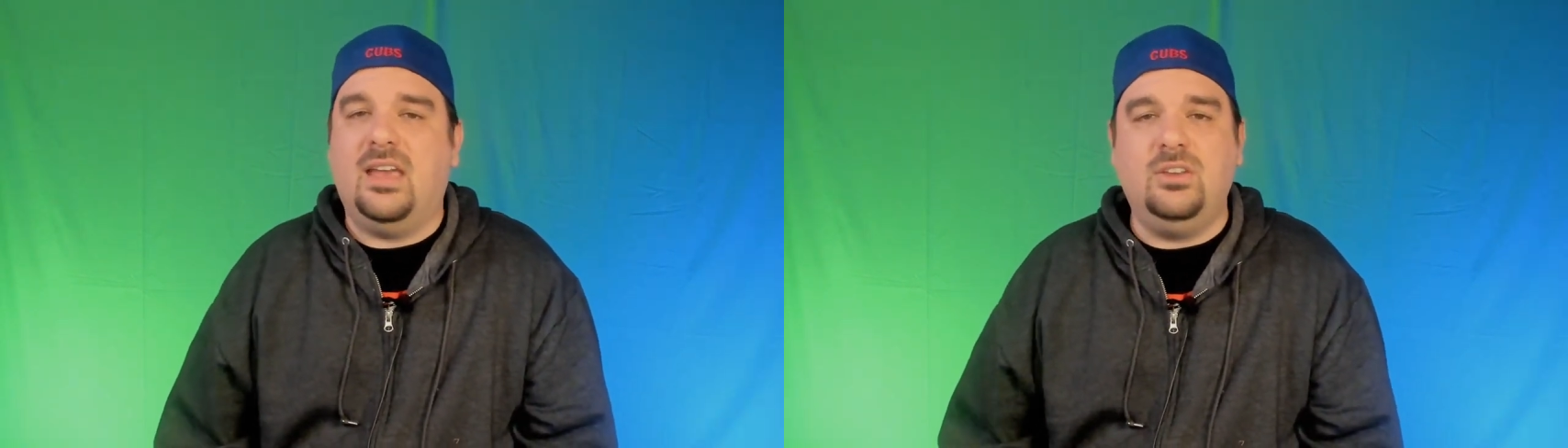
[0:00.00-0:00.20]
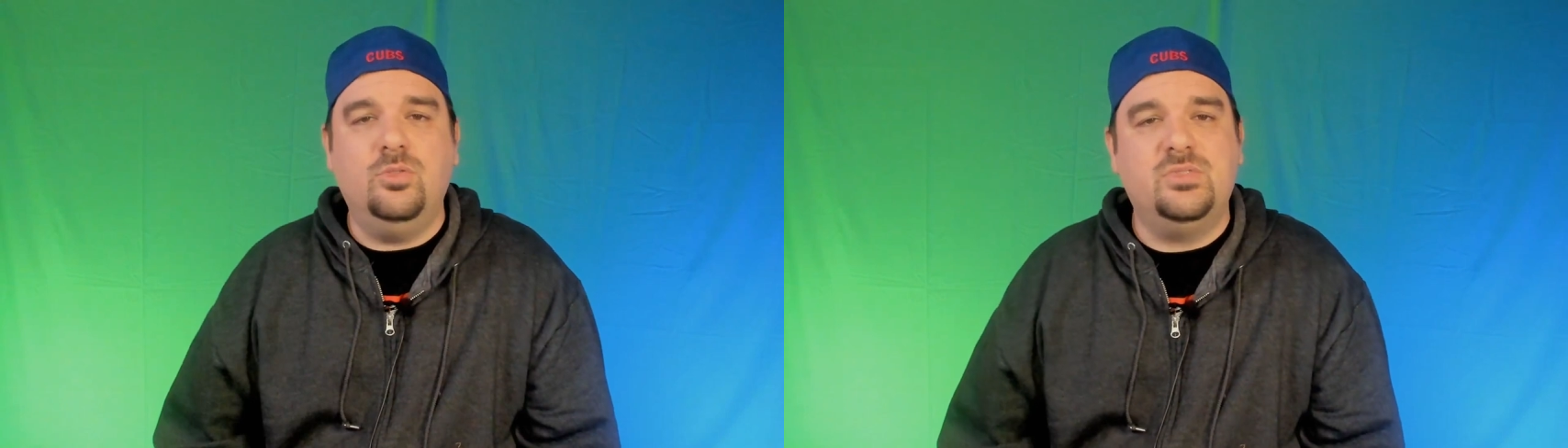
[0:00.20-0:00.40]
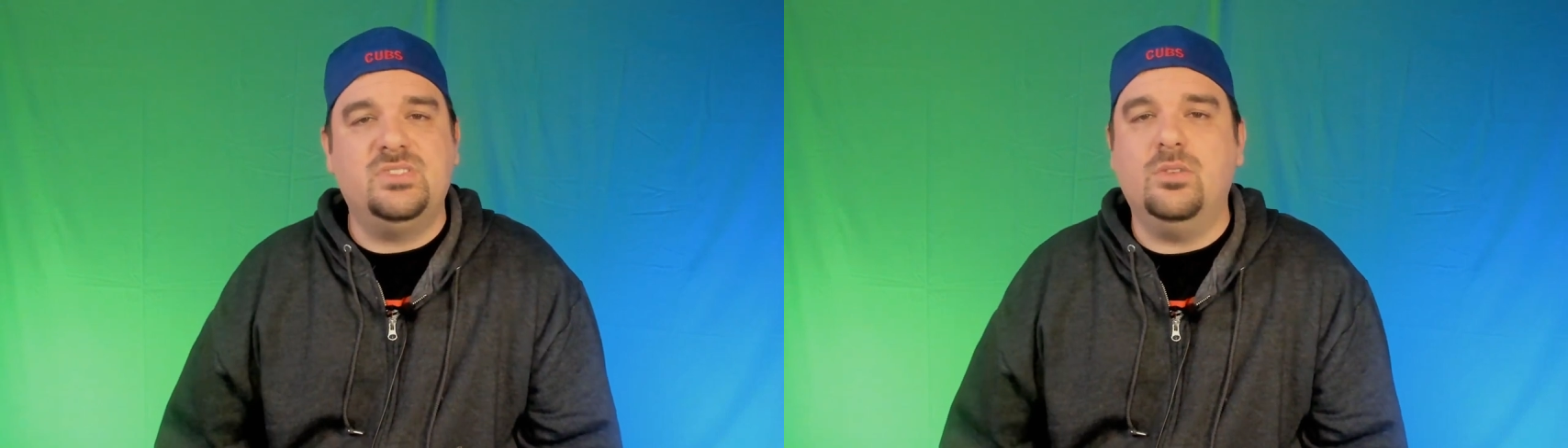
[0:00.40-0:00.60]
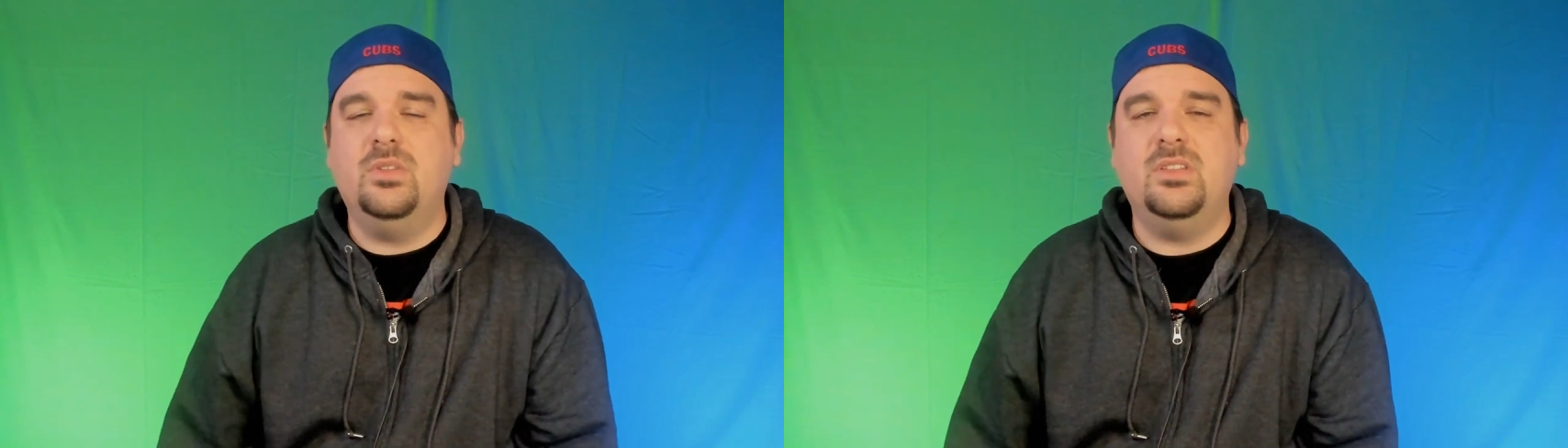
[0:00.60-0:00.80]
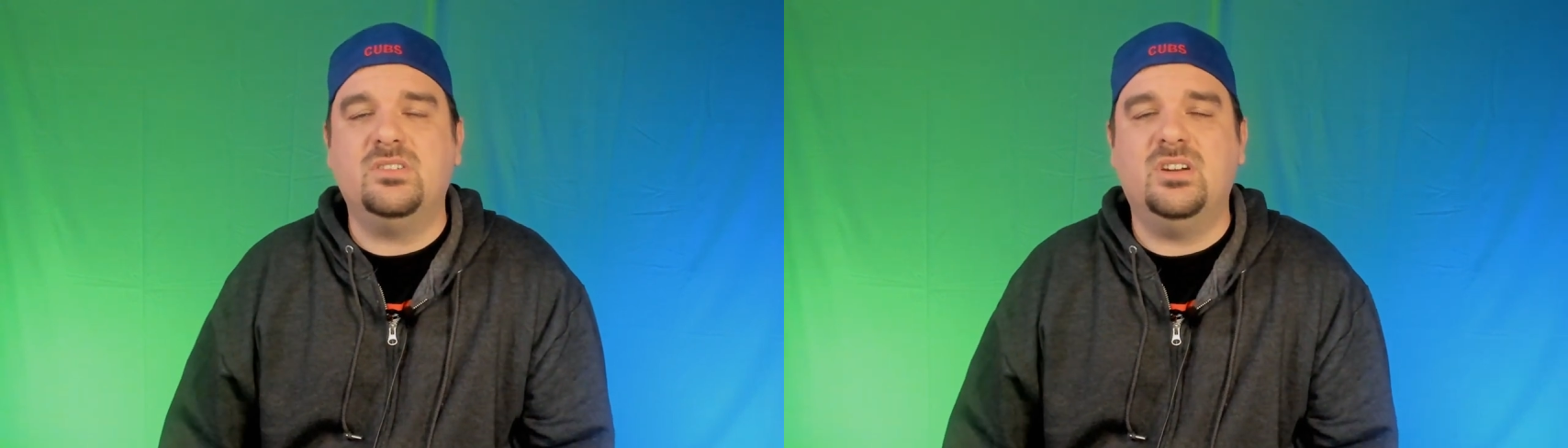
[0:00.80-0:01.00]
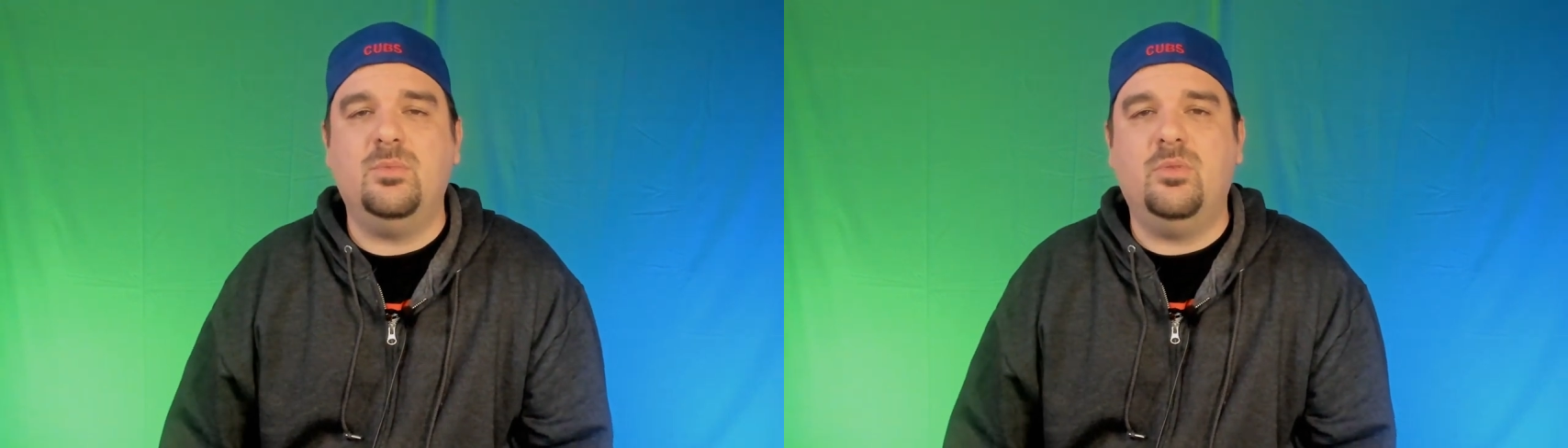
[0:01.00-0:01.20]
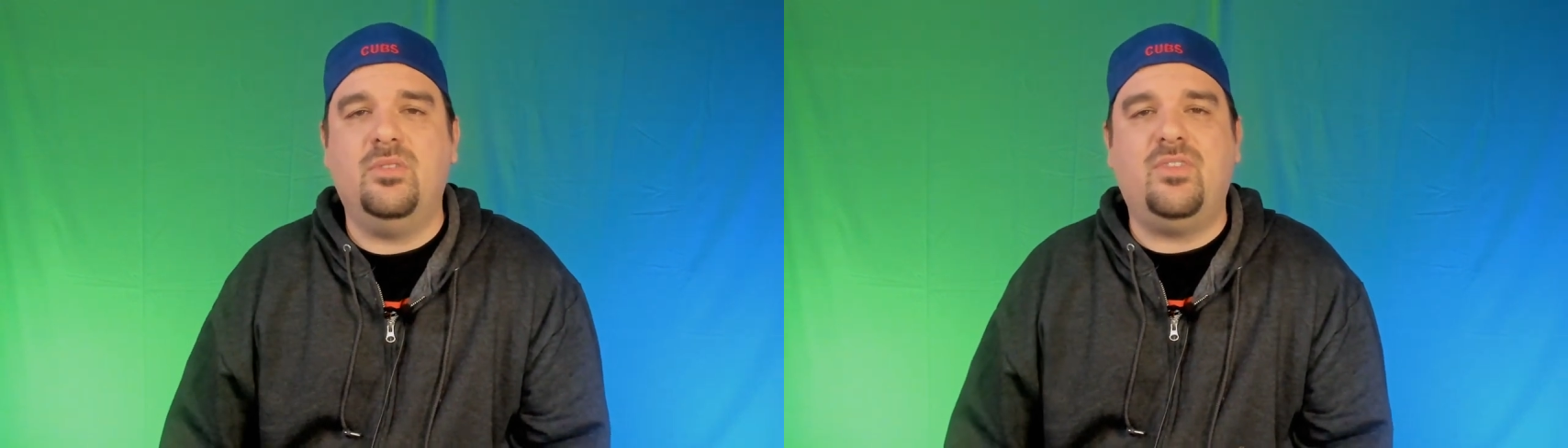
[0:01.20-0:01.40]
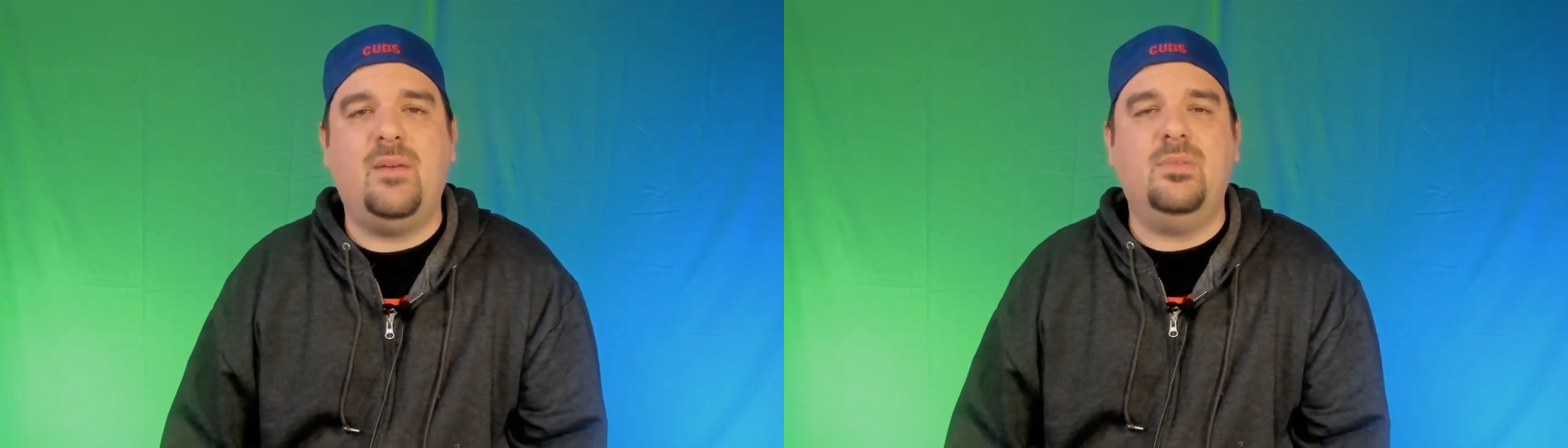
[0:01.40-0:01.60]
can you still win the tournament
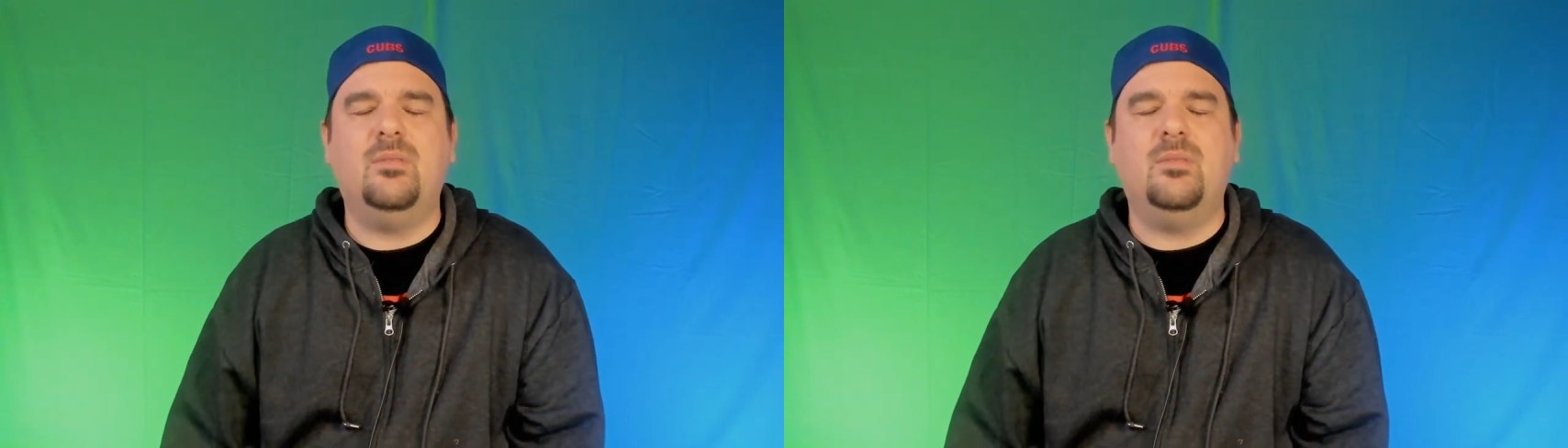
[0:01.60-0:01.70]
with a 5